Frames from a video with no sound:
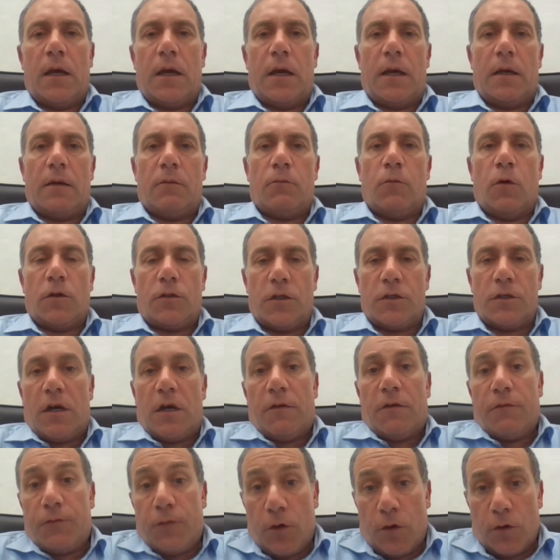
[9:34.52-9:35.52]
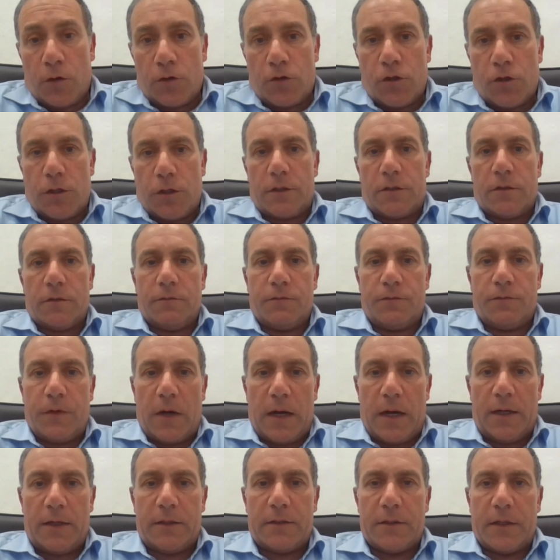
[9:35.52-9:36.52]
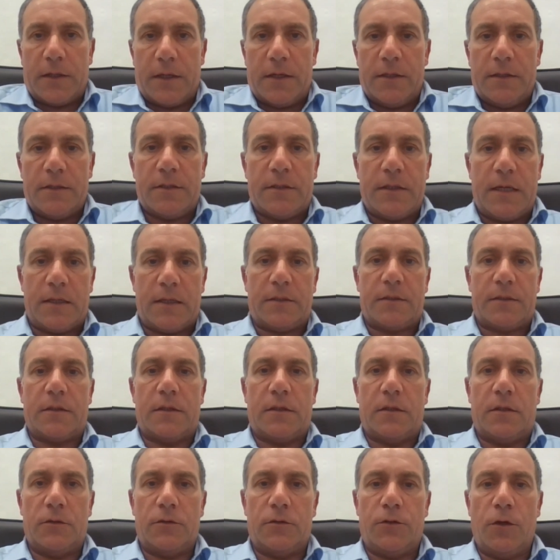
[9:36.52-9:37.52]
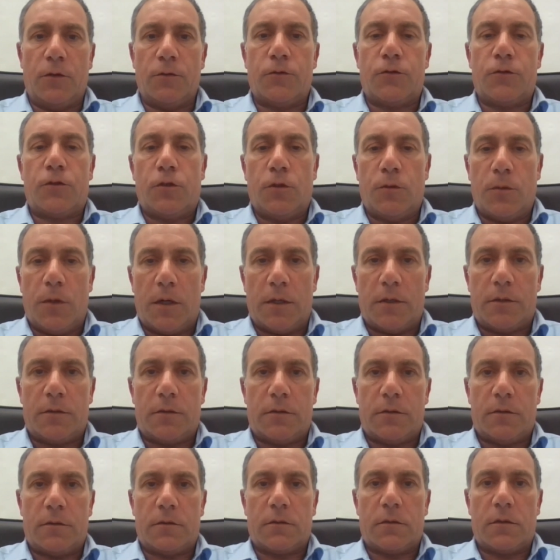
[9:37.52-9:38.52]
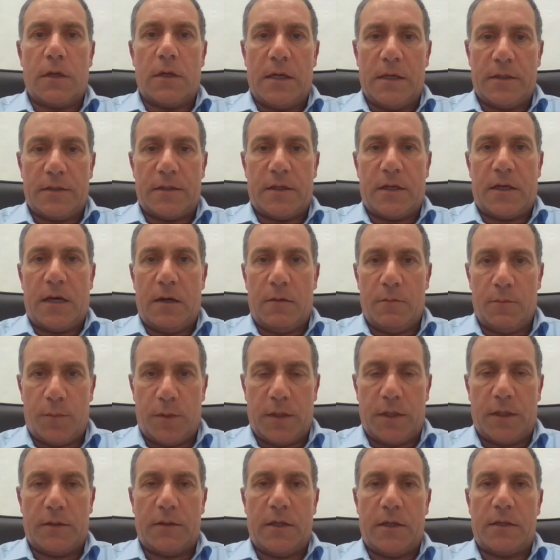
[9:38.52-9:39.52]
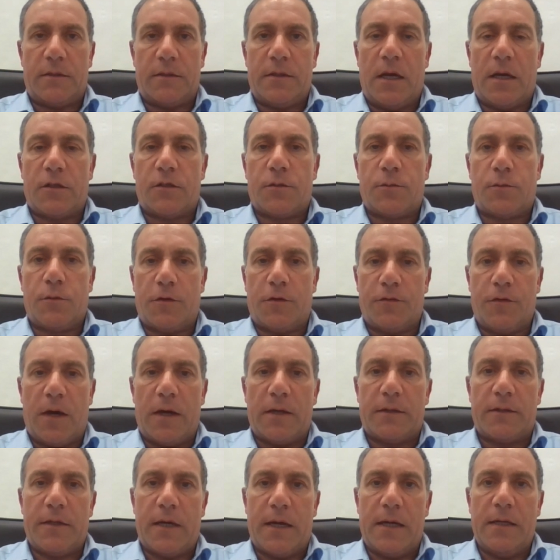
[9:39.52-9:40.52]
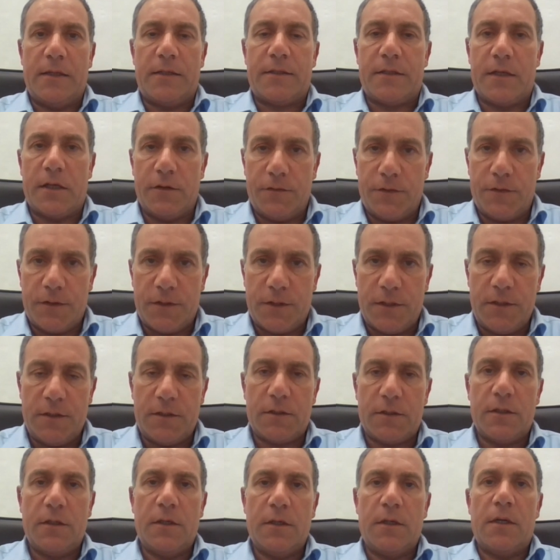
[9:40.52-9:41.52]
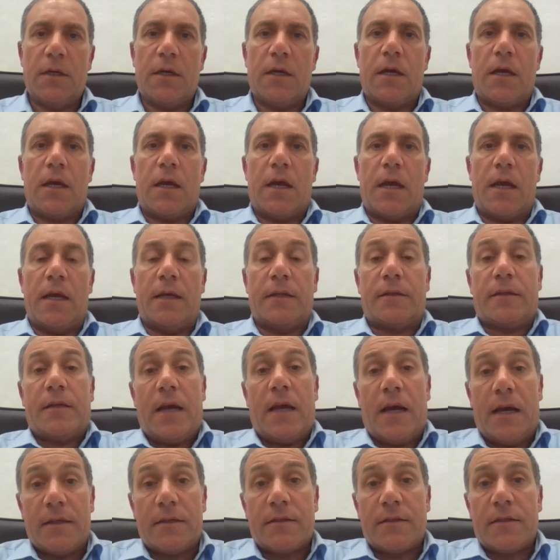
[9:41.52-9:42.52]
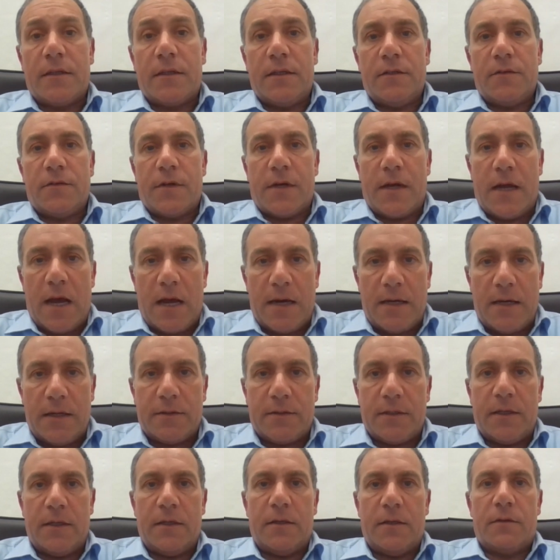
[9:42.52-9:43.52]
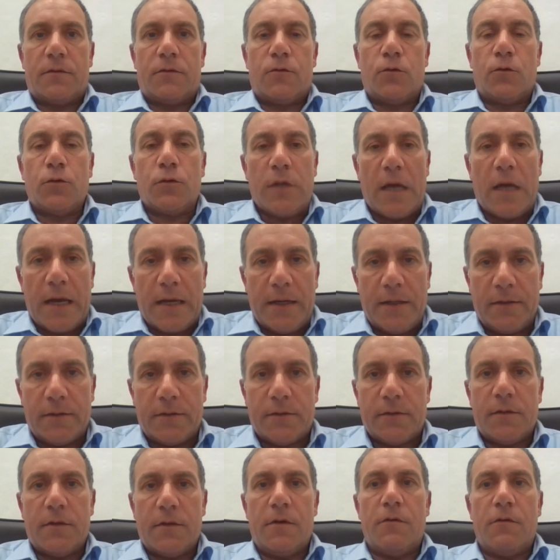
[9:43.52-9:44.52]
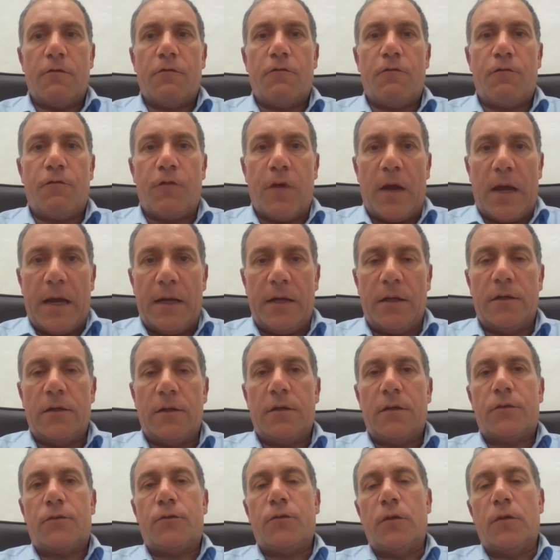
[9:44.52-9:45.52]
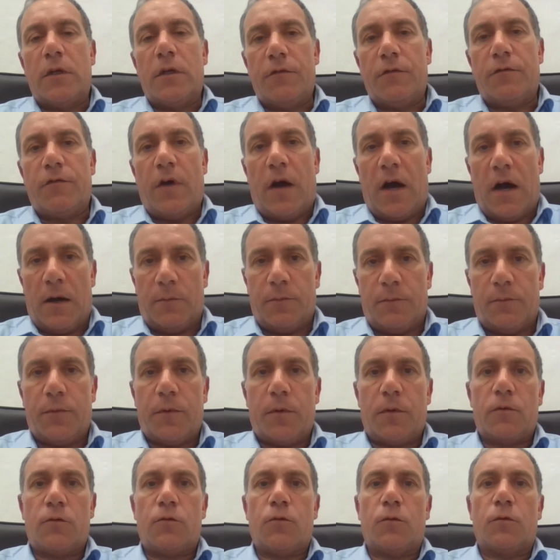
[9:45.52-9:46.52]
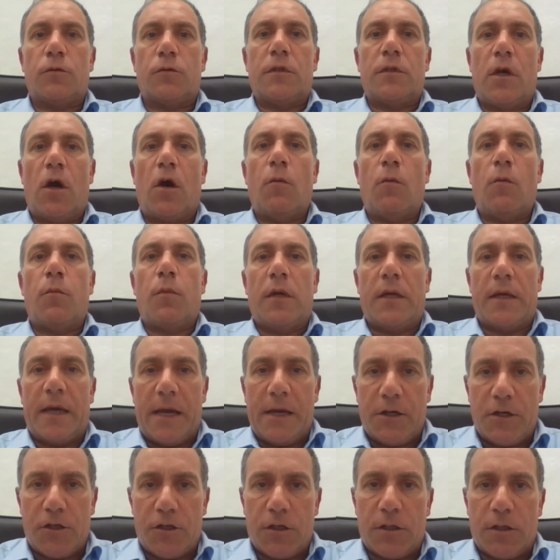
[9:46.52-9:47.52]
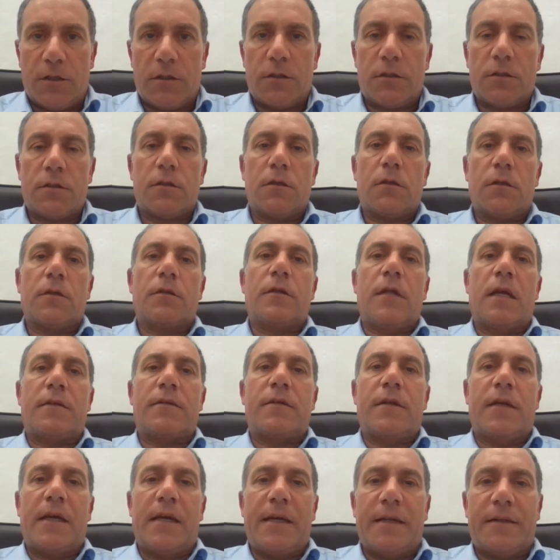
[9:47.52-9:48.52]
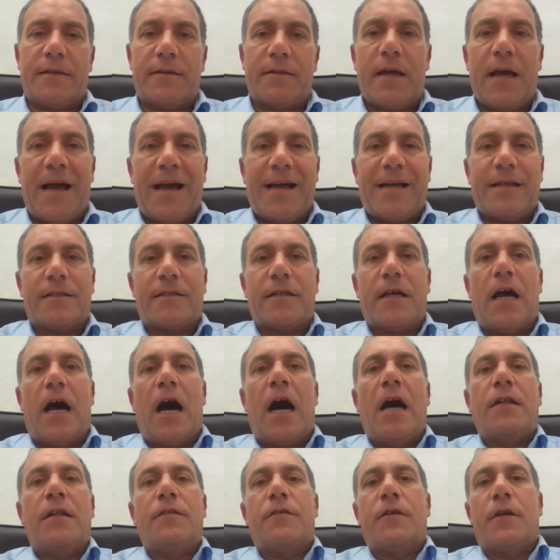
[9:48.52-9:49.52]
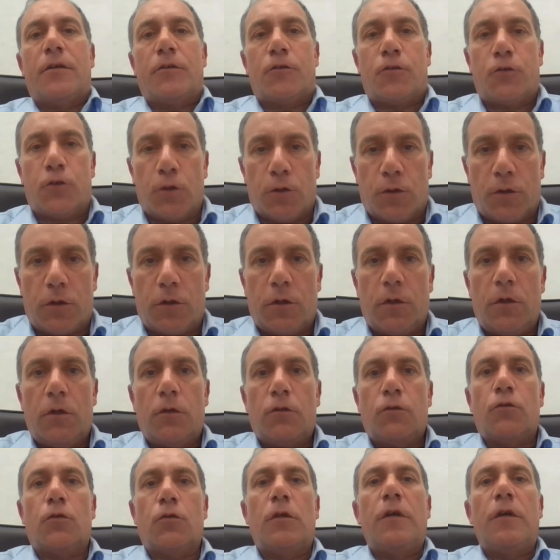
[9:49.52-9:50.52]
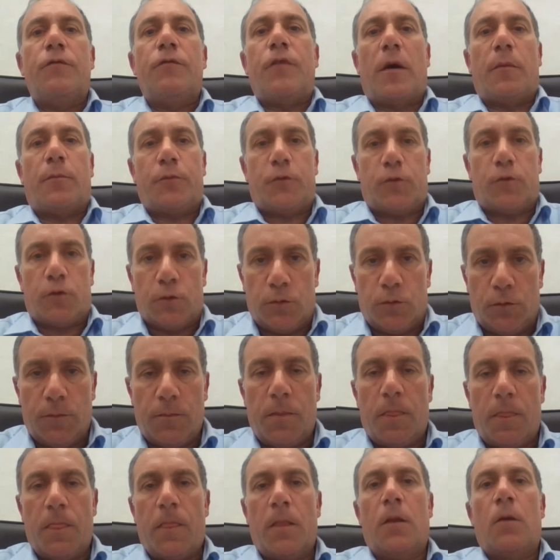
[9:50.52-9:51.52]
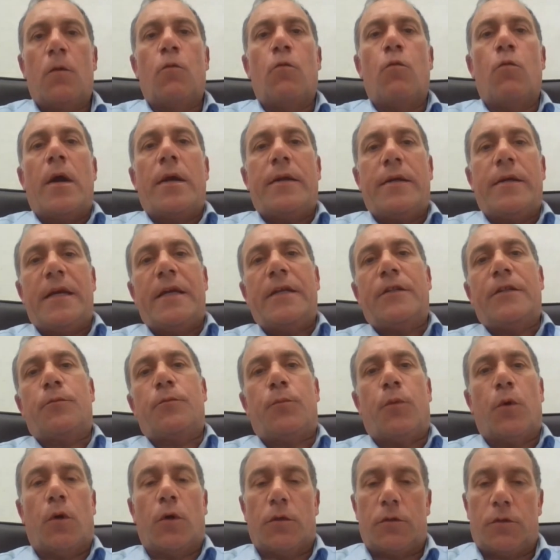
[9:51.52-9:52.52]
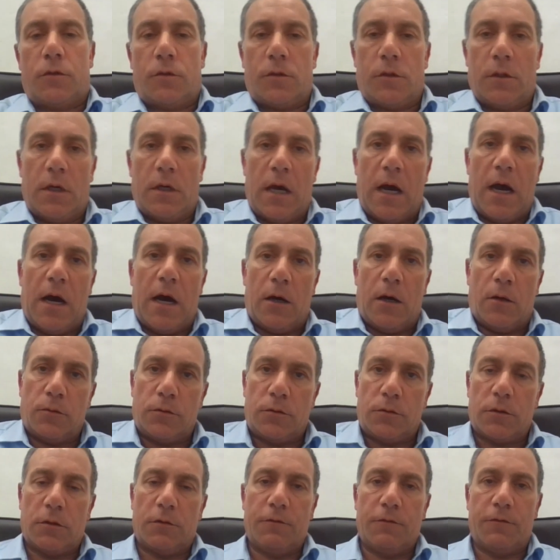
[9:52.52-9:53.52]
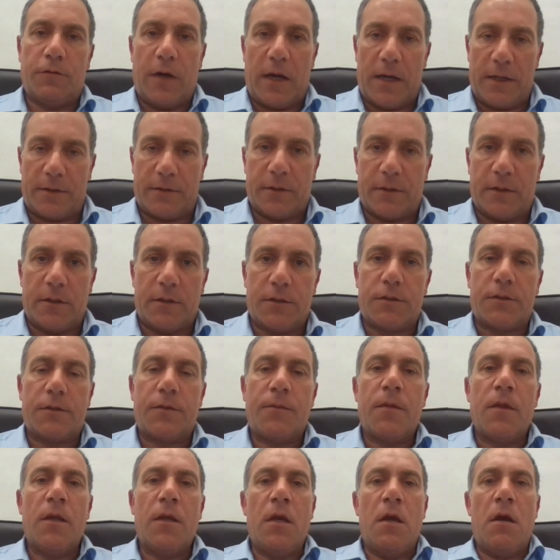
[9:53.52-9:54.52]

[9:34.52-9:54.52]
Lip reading: What is unfortunate, in fact, is that although Steward is a company that does provide health services, it has in reality to date failed to live up to the obligations that it has undertook to live up to when it bought out Vitals.